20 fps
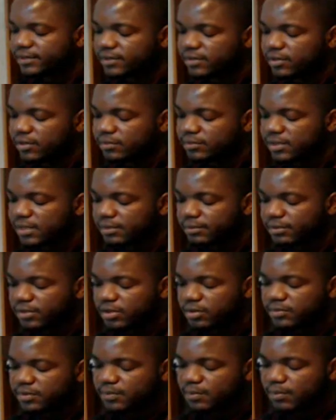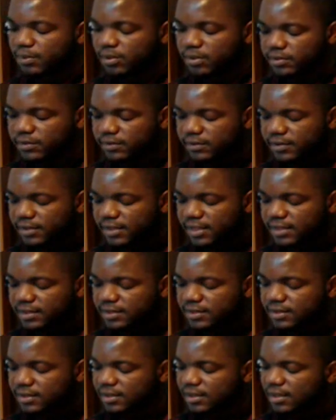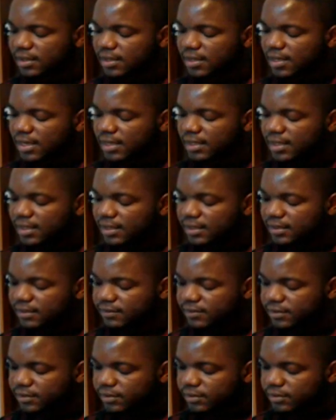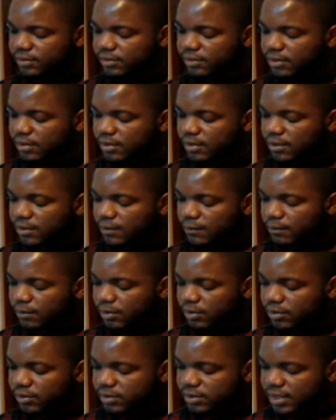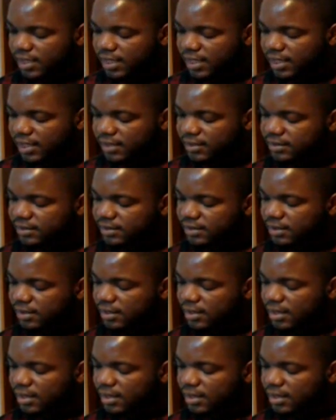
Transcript: comes here, becomes plus 3x, and that gives you plus x.